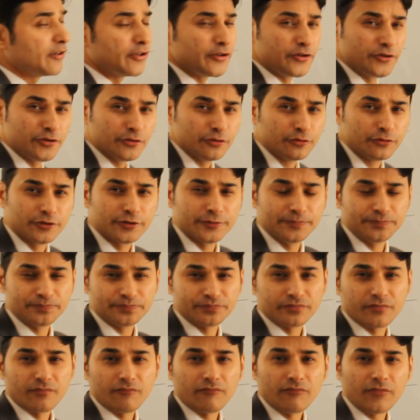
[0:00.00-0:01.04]
tissues,
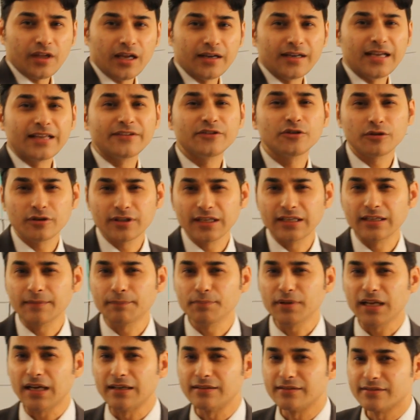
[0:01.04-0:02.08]
and as you know that the
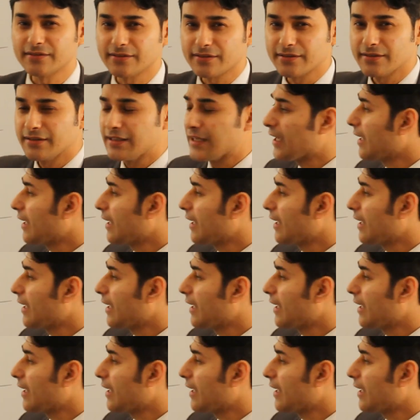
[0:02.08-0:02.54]
plants, they